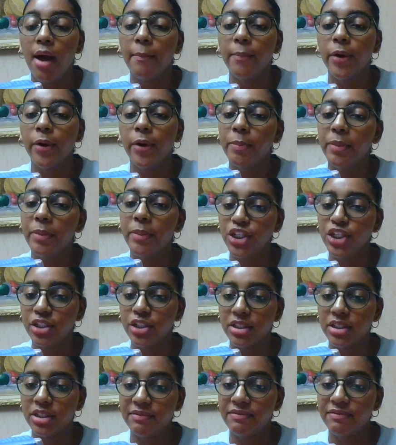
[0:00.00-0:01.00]

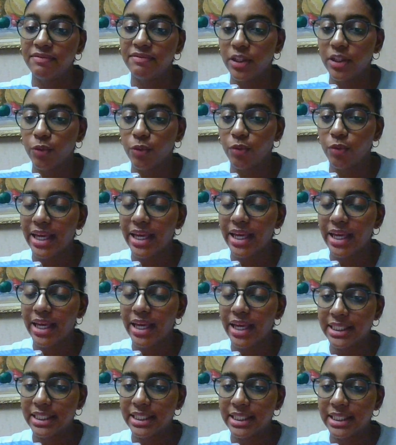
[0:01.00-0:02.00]
palpation, feeling with the
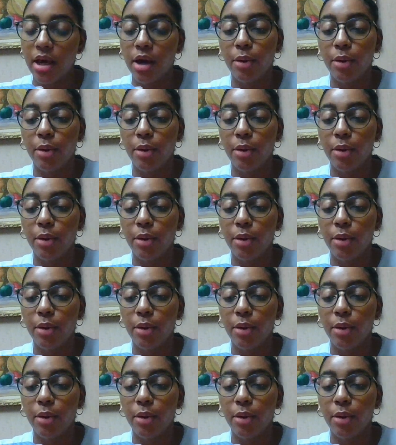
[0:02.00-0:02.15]
hands,